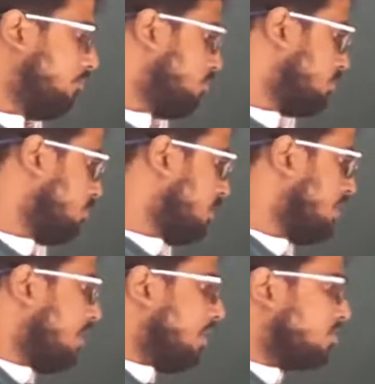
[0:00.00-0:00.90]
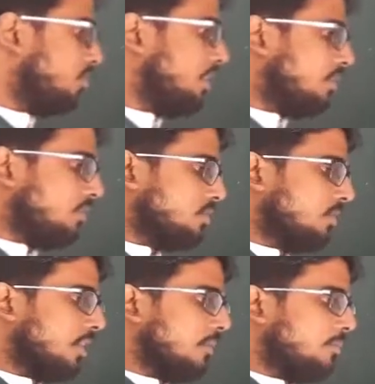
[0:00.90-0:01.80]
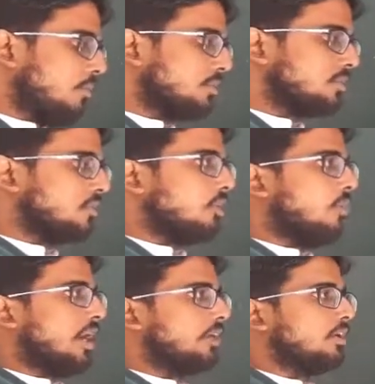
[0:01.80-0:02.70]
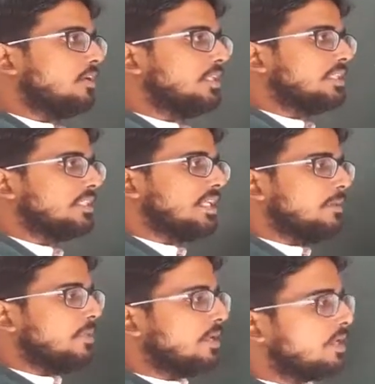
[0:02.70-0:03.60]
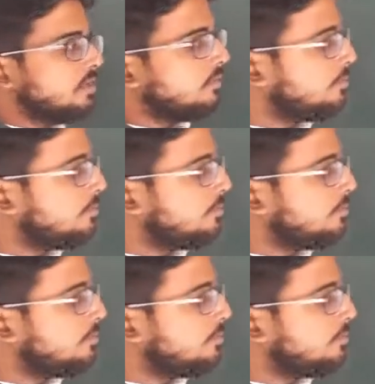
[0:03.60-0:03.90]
force. Okay, so in conservative force, the work done is independent of